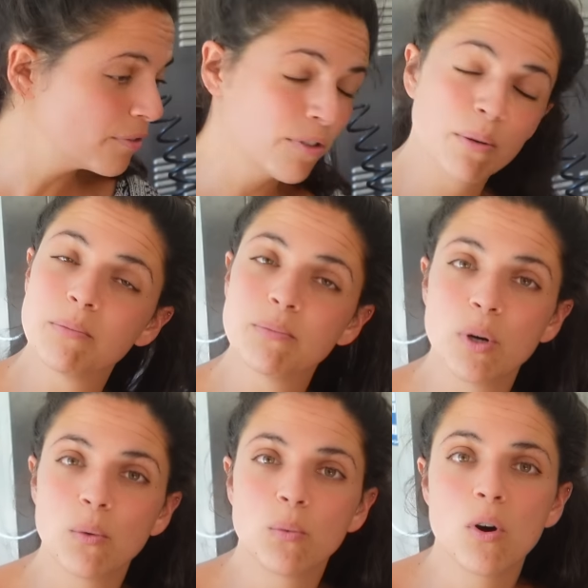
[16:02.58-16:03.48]
from
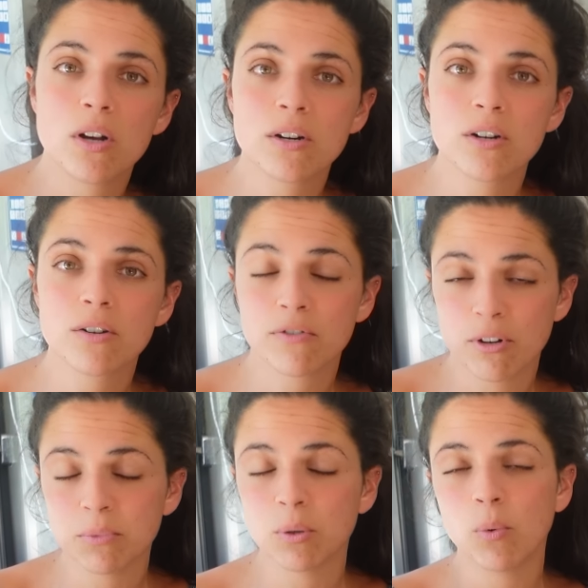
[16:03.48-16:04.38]
water
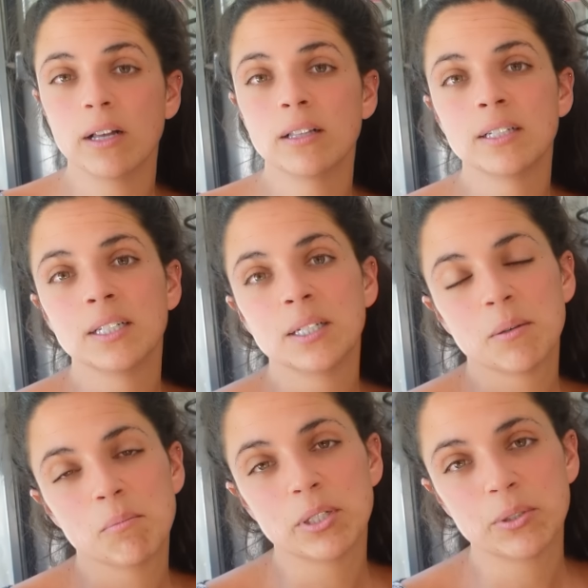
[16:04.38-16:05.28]
from the well,
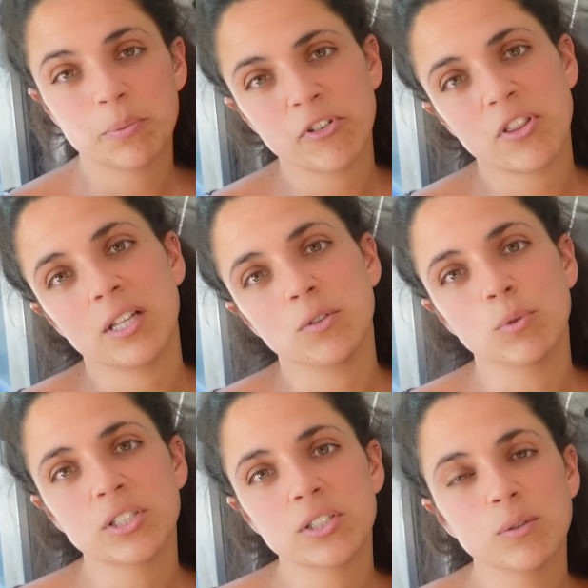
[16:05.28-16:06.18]
but for that
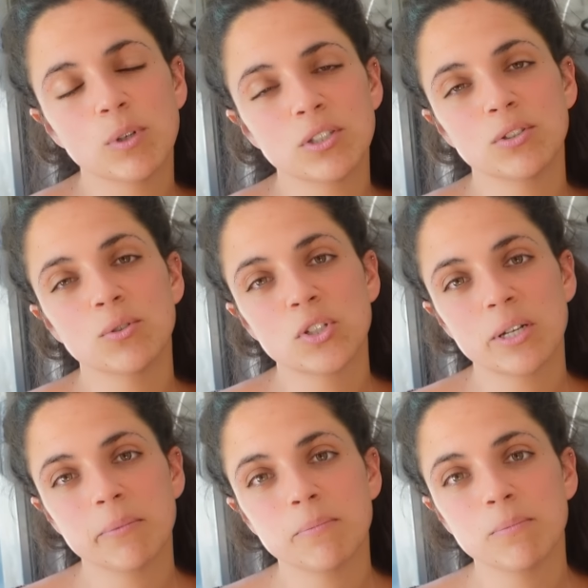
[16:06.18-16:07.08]
we still want to do
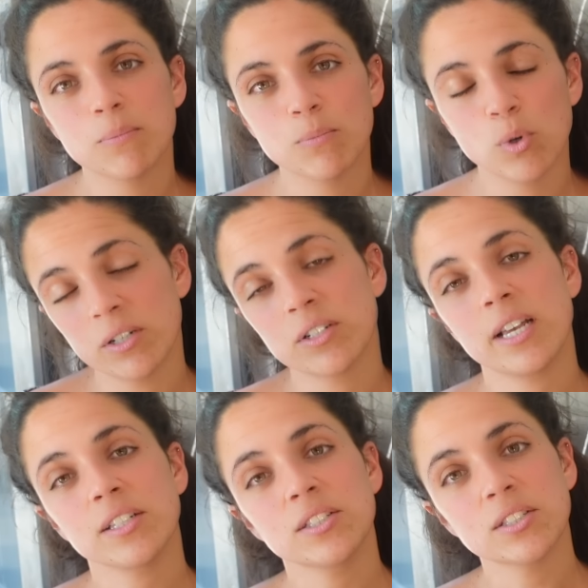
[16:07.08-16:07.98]
some water
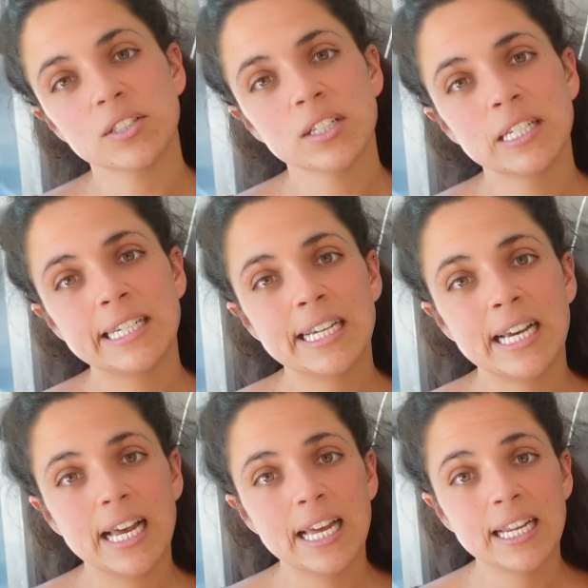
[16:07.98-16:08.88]
tests.
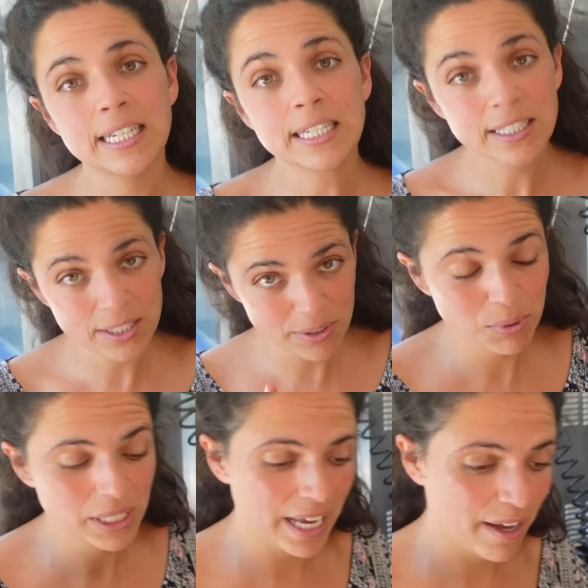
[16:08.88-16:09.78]
And
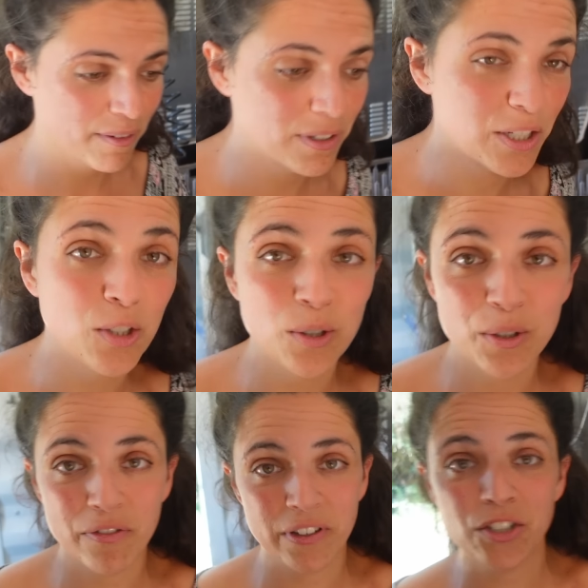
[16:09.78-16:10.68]
we have a
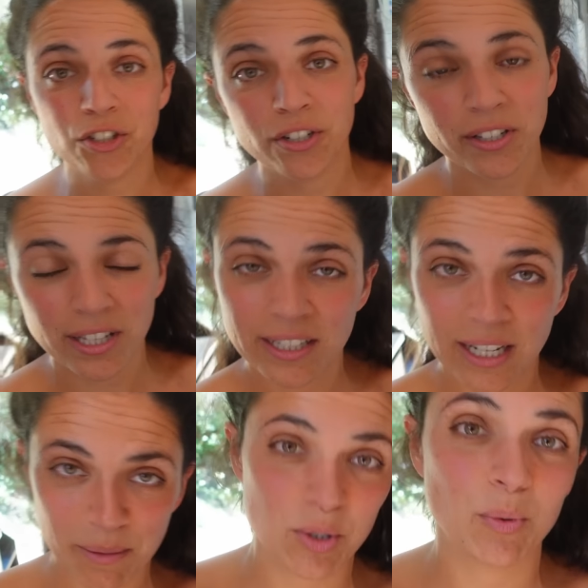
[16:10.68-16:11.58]
good feature that
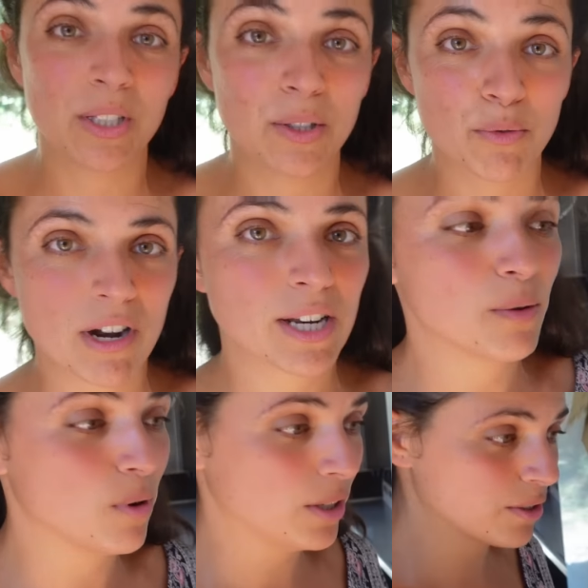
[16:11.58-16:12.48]
comes with
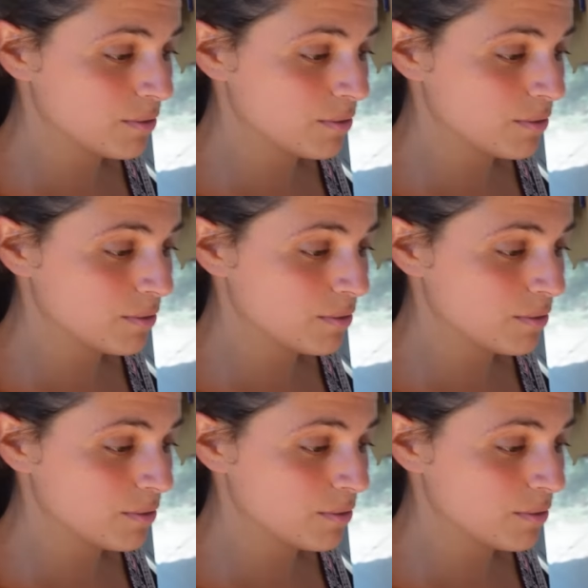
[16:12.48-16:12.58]
running water,